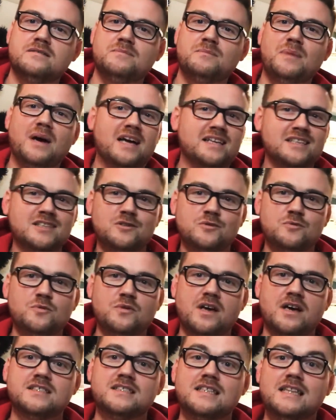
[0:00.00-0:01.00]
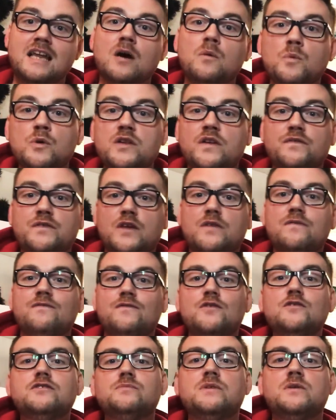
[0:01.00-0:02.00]
But I didn't know that. See, that would have
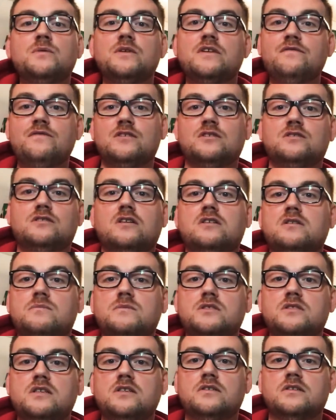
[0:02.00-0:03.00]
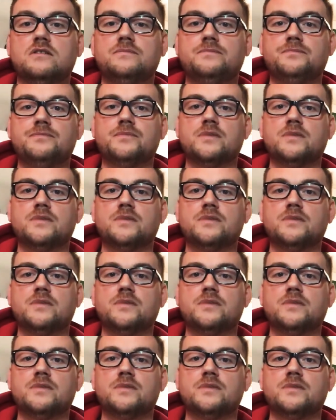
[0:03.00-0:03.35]
confused me when I first turned the machine on.